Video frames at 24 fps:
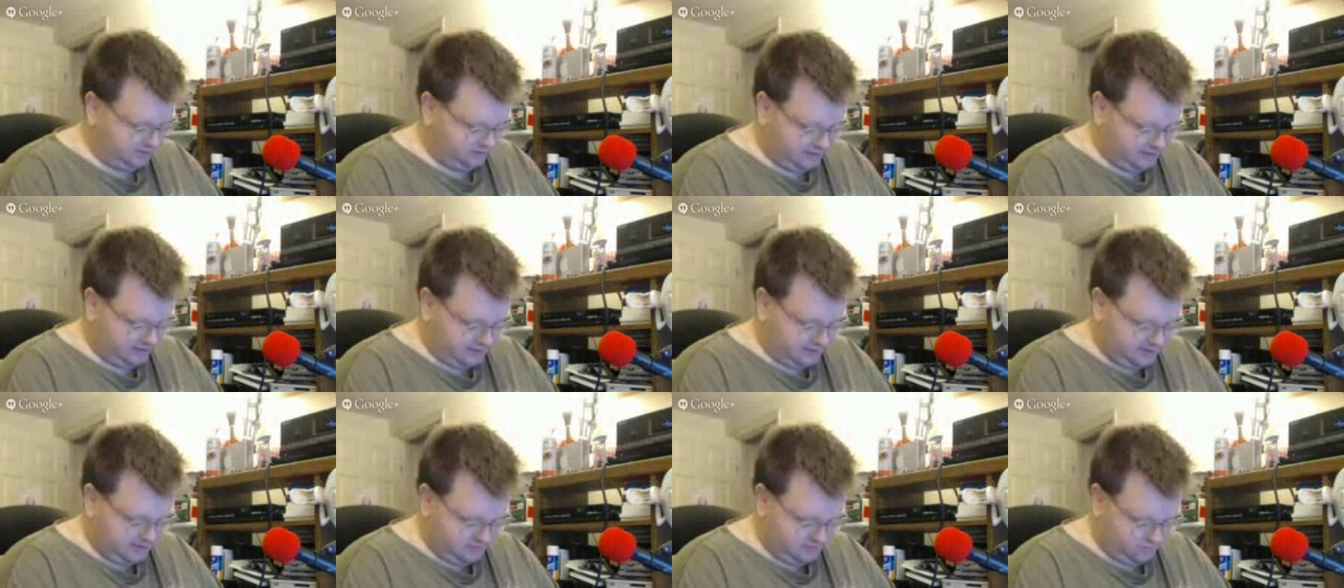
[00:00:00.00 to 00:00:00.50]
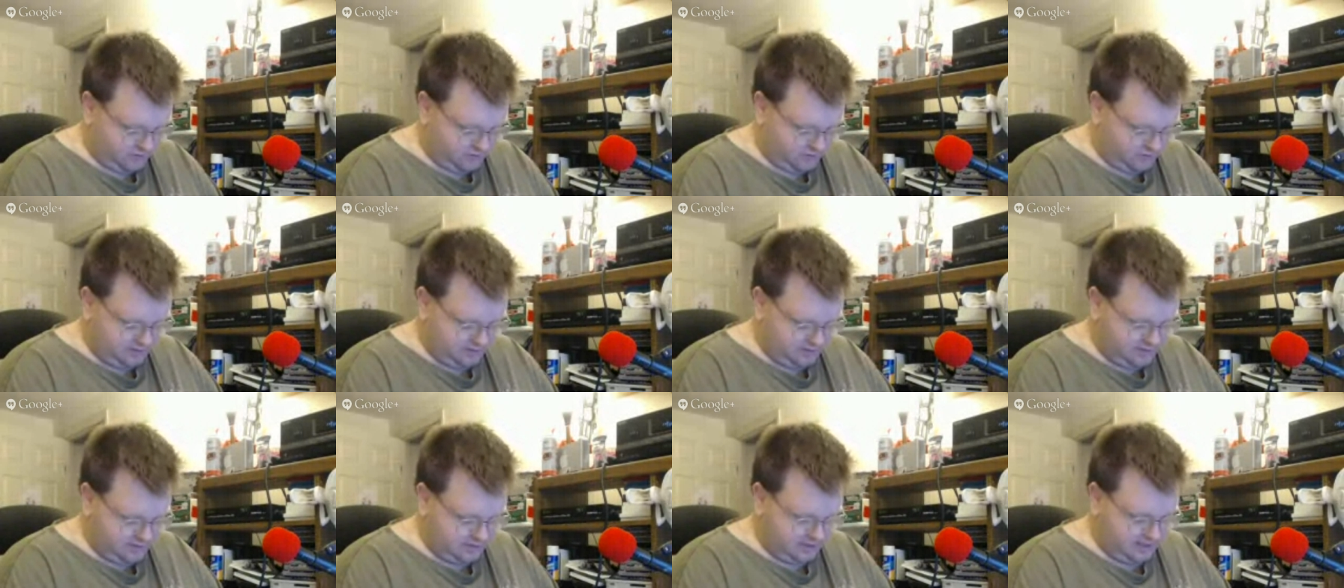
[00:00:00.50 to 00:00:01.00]
they didn't want
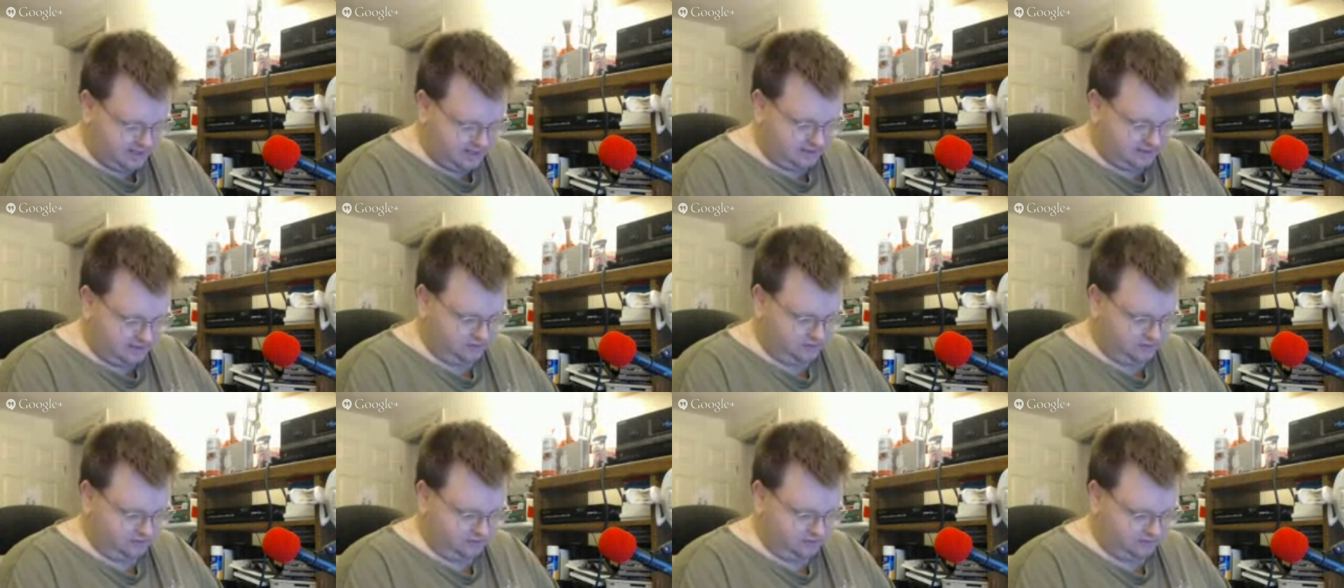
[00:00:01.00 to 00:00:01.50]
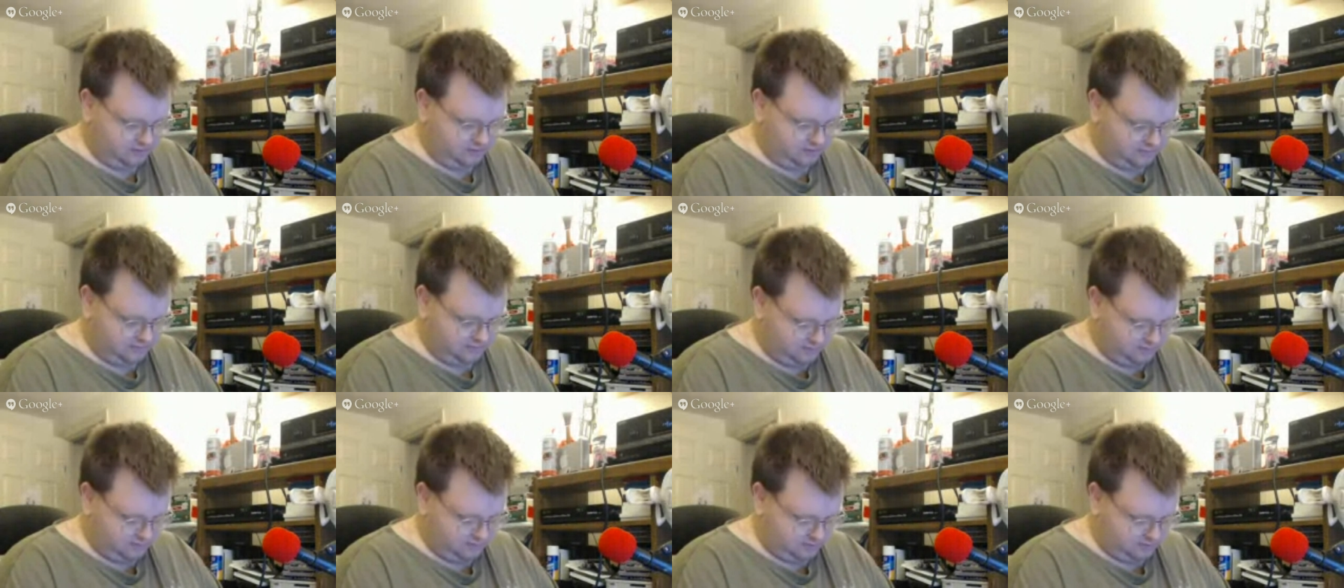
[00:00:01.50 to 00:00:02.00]
you to get into
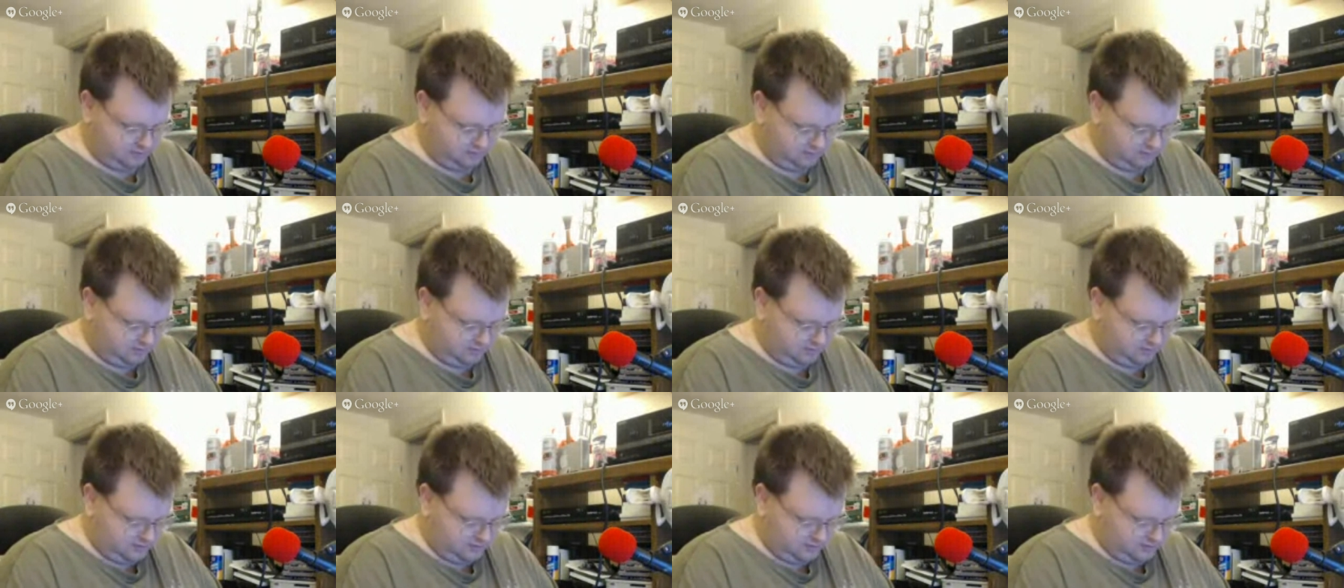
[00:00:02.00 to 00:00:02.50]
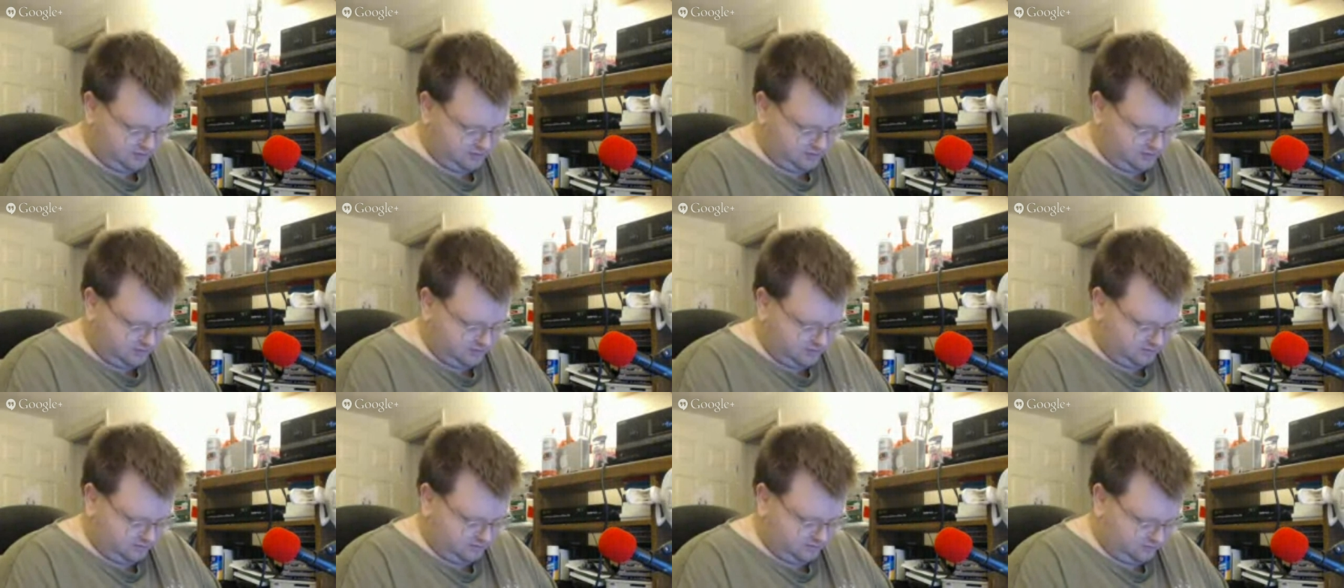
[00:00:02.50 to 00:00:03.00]

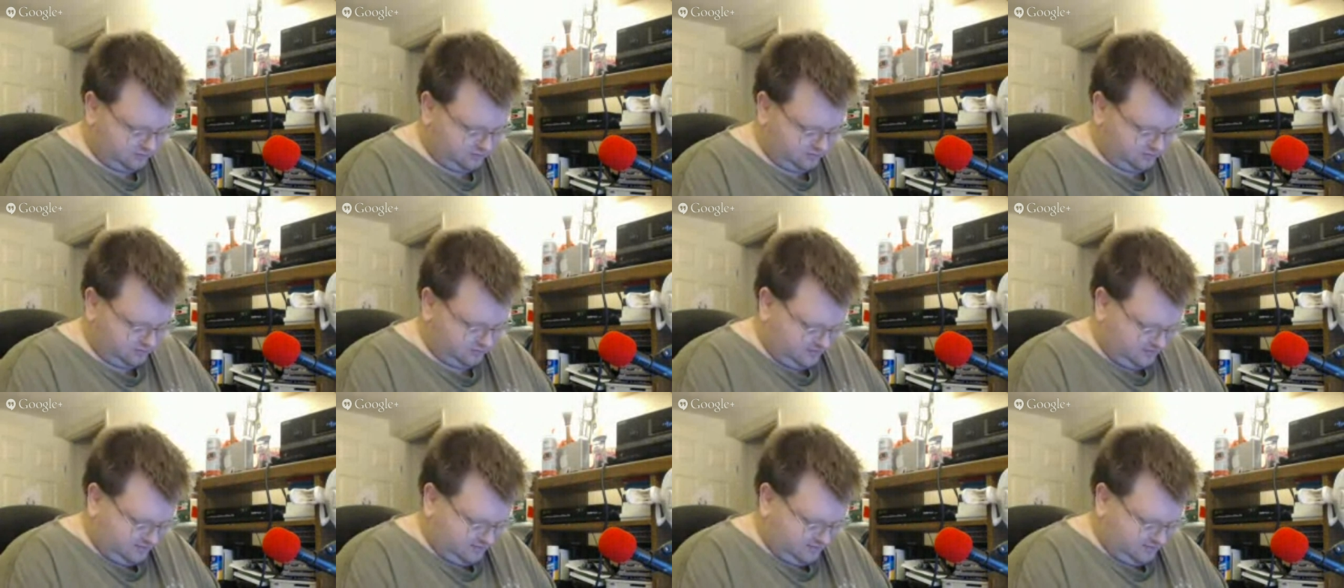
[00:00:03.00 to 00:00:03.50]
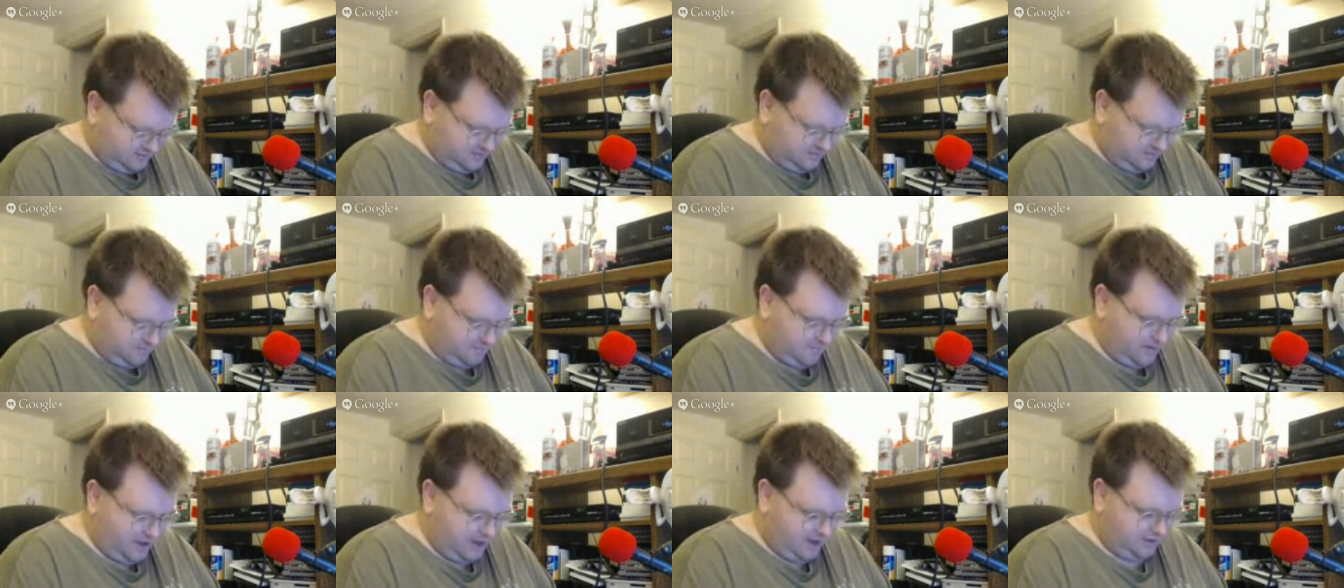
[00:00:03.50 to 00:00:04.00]
the
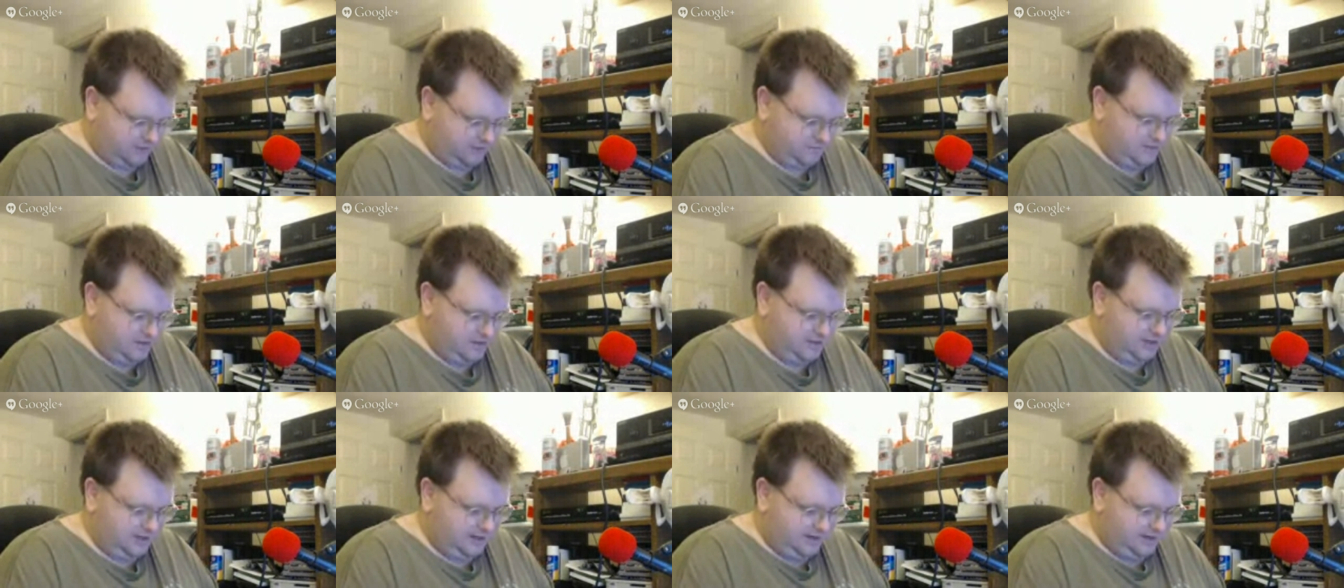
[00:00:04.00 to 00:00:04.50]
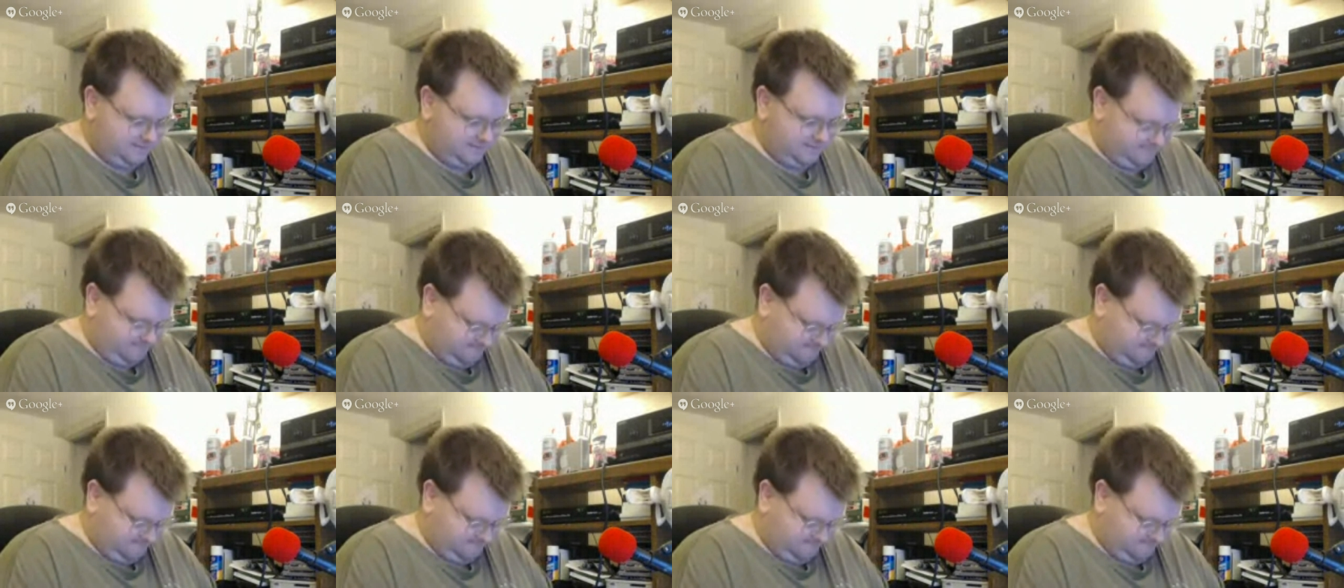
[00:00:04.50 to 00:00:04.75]
Mac Mini,